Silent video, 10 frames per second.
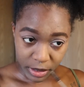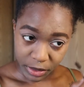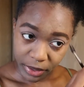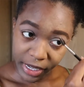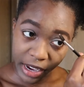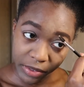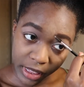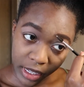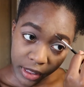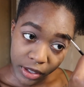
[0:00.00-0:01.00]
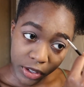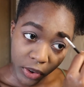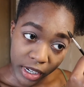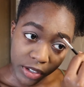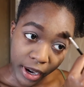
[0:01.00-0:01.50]
look crazy. Everything looks
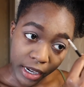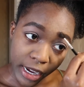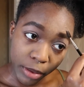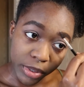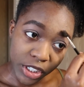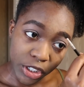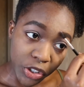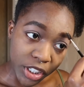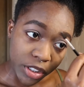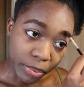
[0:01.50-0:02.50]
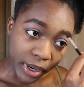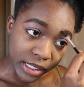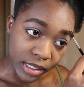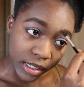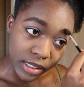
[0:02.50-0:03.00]
crazy right now, but just trust the
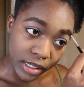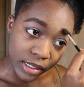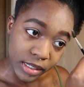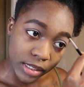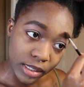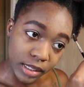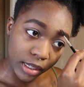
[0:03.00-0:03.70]
process because